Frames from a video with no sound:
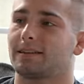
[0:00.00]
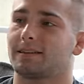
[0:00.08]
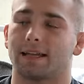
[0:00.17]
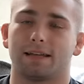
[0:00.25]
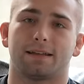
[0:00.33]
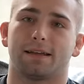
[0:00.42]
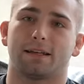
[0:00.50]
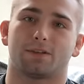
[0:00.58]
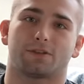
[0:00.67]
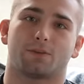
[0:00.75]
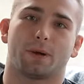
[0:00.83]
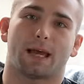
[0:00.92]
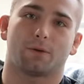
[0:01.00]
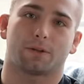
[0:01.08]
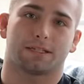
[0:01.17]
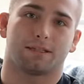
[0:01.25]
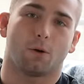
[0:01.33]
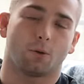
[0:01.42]
at the end of the day, just the way how
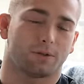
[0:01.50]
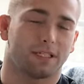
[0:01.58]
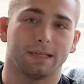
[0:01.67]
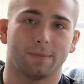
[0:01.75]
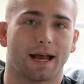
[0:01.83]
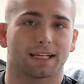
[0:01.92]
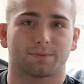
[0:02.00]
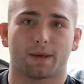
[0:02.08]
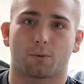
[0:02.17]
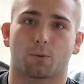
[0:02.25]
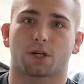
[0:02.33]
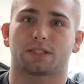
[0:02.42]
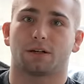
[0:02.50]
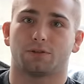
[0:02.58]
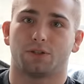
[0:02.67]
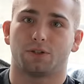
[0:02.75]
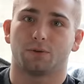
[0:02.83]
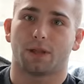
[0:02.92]
the whole team aspect works
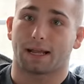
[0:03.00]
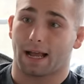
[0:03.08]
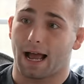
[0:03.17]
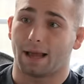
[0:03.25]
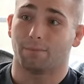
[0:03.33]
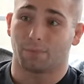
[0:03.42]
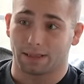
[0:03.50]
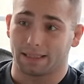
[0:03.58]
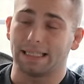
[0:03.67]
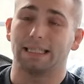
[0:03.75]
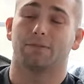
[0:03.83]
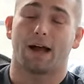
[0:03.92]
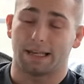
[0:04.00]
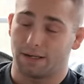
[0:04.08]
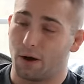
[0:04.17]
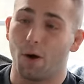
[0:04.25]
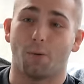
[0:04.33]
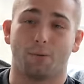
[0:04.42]
out too. Like, I
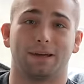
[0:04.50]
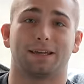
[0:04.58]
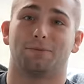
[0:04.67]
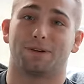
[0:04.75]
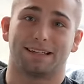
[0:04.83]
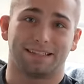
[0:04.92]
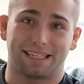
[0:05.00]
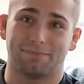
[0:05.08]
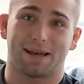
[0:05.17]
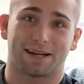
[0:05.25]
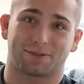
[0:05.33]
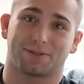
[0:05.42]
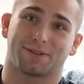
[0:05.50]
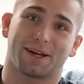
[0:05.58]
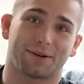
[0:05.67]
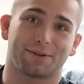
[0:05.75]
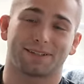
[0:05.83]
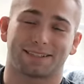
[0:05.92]
know we can win a team national
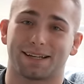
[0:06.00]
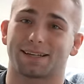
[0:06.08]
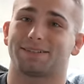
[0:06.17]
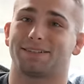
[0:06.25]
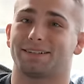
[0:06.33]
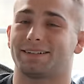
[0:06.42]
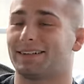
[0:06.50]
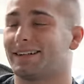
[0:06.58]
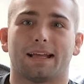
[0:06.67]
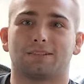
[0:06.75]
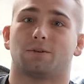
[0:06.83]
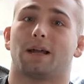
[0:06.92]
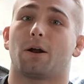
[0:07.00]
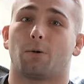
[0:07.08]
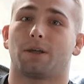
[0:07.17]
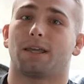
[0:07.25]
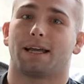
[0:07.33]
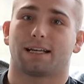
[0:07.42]
title this next year. And so not
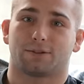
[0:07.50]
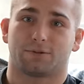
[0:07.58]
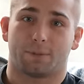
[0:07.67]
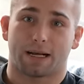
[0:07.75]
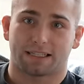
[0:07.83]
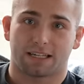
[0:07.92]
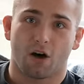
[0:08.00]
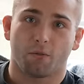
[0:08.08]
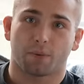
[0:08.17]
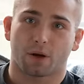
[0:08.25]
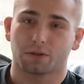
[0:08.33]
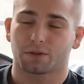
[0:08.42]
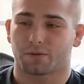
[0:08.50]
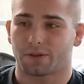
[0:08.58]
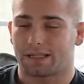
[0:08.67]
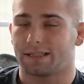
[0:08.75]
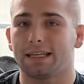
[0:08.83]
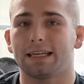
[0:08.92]
only, I guess, for myself, but also for
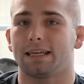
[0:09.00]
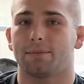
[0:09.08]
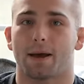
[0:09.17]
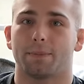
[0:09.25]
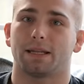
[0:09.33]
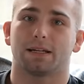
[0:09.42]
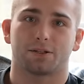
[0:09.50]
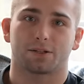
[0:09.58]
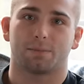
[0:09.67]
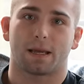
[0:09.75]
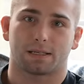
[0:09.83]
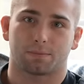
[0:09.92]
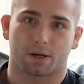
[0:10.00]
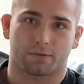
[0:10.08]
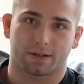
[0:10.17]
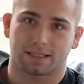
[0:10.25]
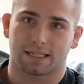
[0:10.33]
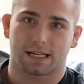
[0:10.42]
the team. I mean, it just makes
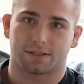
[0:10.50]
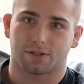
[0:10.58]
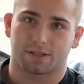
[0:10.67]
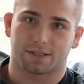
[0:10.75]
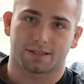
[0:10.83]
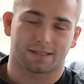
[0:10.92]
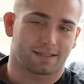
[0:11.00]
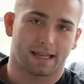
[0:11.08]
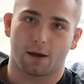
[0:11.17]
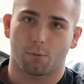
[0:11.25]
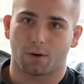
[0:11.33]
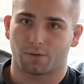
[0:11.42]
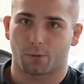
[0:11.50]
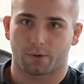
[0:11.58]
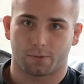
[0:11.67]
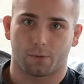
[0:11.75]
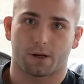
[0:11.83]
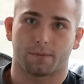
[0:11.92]
perfect sense just to stay at
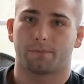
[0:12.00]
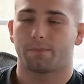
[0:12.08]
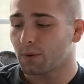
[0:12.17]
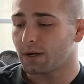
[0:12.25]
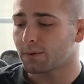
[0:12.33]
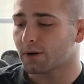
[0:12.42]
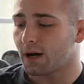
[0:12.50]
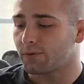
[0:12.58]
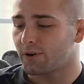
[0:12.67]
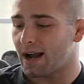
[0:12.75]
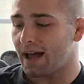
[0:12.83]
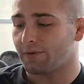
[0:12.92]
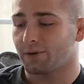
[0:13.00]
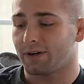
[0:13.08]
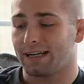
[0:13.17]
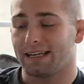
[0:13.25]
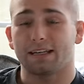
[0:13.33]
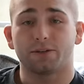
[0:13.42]
141. Best way to recover after
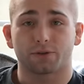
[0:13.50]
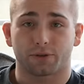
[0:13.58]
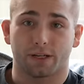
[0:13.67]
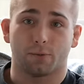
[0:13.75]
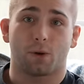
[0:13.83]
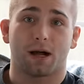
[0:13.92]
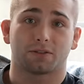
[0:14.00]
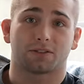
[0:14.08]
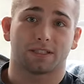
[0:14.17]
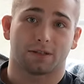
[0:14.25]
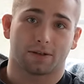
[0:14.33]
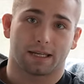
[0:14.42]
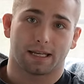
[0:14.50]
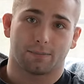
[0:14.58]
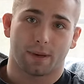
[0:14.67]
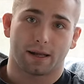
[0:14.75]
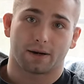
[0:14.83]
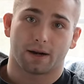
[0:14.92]
an injury while still getting
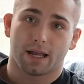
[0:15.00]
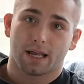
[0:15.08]
better.